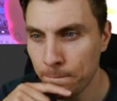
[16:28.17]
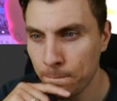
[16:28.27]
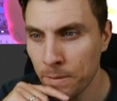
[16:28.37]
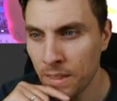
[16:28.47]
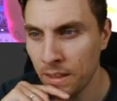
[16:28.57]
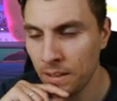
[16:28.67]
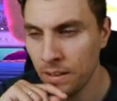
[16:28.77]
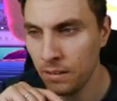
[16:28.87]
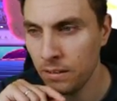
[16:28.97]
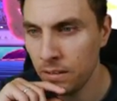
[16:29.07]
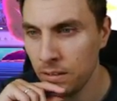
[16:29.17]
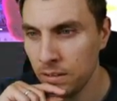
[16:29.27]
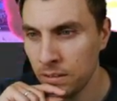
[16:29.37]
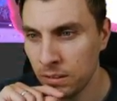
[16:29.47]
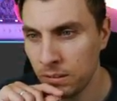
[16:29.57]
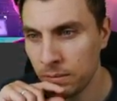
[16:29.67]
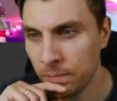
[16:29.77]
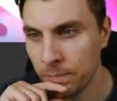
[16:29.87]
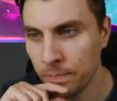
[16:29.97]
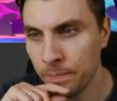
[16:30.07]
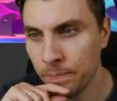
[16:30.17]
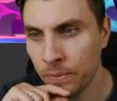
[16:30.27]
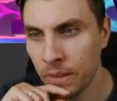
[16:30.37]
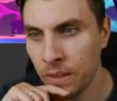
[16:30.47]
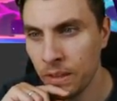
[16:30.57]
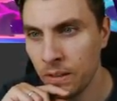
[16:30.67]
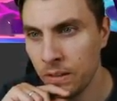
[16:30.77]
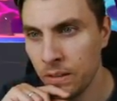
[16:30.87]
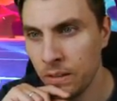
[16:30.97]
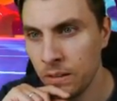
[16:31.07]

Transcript: (no one is talking)